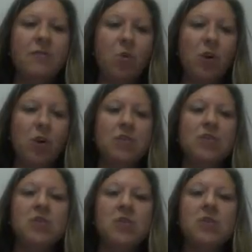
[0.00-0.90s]
for
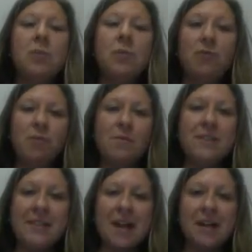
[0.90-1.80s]
student
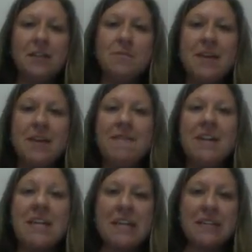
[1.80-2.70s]
performance data to be
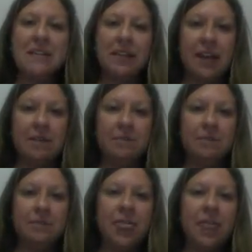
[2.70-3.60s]
given easily
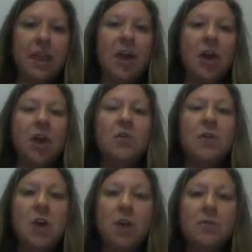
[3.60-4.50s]
you
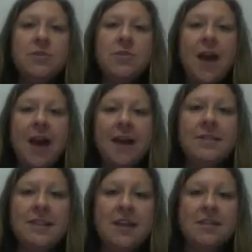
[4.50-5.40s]
can also
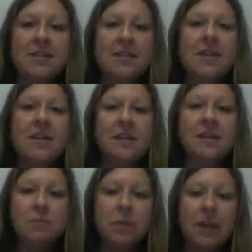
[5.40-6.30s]
access
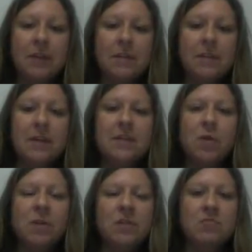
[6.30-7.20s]
lesson plans as
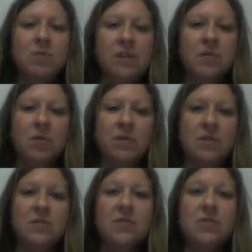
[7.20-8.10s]
well as
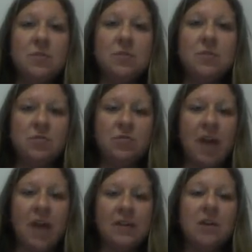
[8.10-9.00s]
resources through
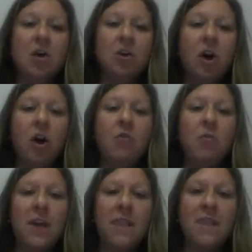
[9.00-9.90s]
SchoolNet, along
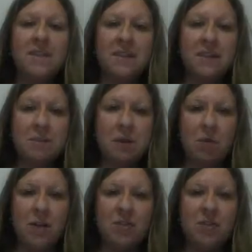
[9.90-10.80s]
with assessment
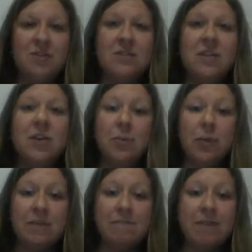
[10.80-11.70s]
questions that are
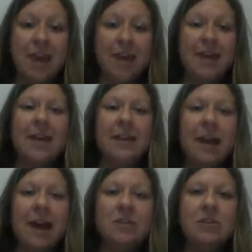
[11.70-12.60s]
pre-made and
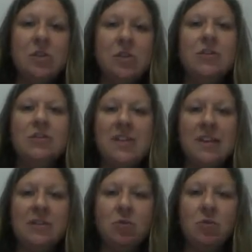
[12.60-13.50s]
aligned to your
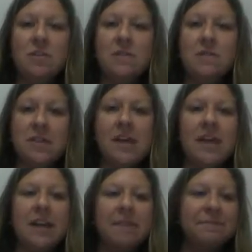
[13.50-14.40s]
standard course of study.